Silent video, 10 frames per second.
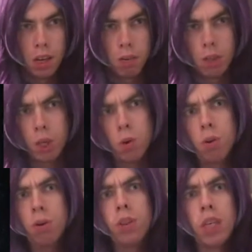It was a
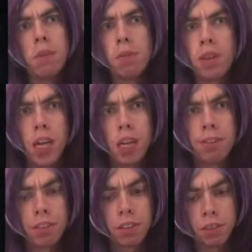long time
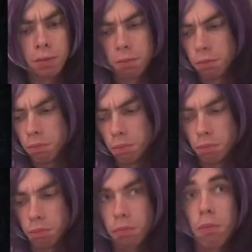after
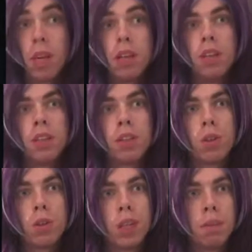the
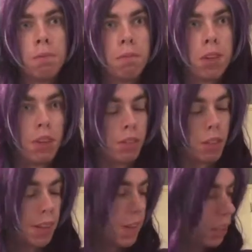story of
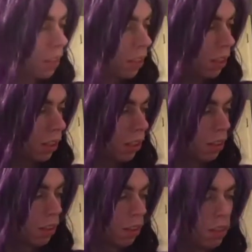the next
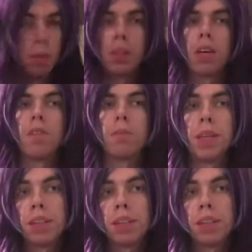time that happened.